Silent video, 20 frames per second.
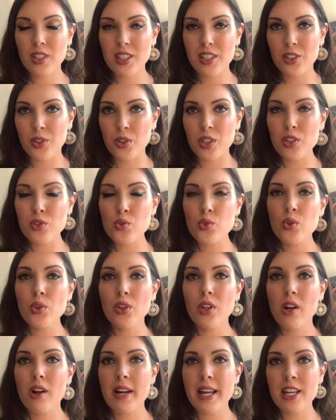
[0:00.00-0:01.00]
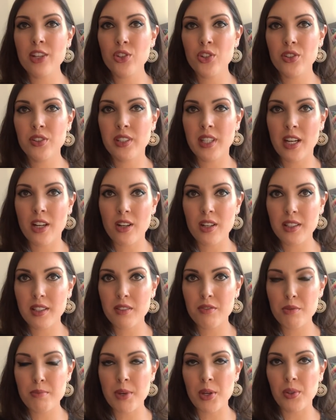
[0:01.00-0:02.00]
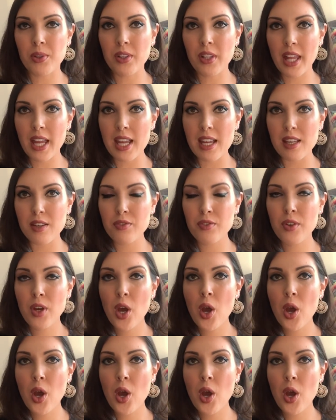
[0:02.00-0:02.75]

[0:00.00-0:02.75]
you know, control our inner narrative about life,